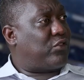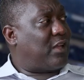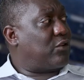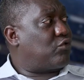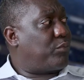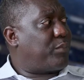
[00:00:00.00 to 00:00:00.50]
you
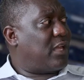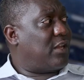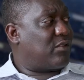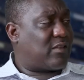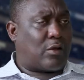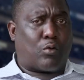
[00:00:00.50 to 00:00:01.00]
start dropping
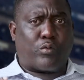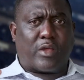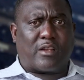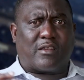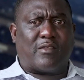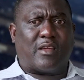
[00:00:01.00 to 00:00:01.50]
interest. And
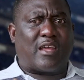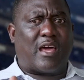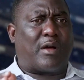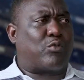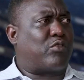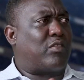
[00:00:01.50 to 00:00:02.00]
the
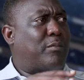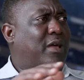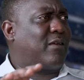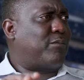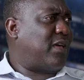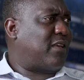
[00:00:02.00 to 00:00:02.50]
time at which the
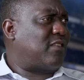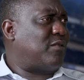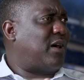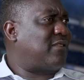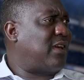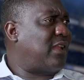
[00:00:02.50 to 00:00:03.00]

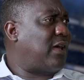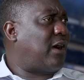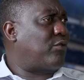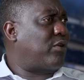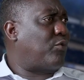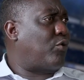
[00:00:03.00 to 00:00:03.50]
Biasimas and
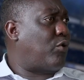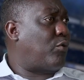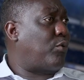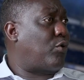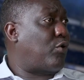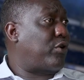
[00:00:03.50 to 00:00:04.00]
Agre
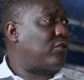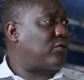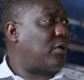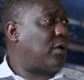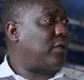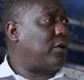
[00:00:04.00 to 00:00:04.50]

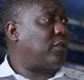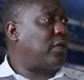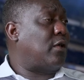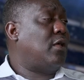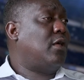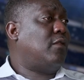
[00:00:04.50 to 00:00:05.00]
Bukores,
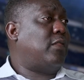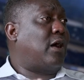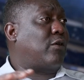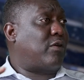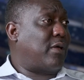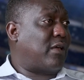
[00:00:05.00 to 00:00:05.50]
the
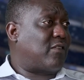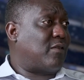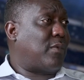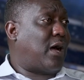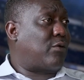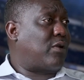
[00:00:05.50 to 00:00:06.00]

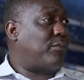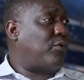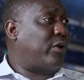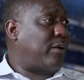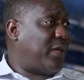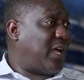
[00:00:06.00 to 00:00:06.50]

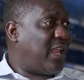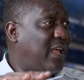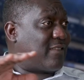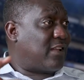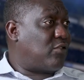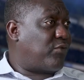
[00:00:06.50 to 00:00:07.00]
Agre
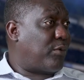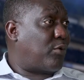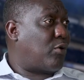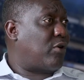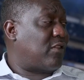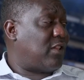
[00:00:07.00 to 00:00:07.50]
Bigalas and Jeffrey
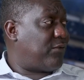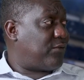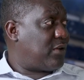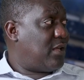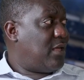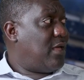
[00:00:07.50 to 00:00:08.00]
Bukores
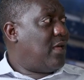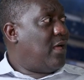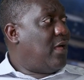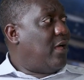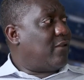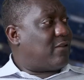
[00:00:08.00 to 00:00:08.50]
left.
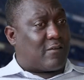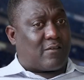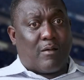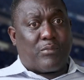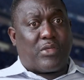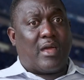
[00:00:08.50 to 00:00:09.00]
It's the
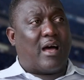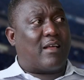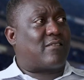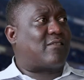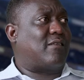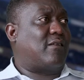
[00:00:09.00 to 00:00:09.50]
same thing
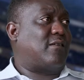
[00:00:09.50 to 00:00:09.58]
as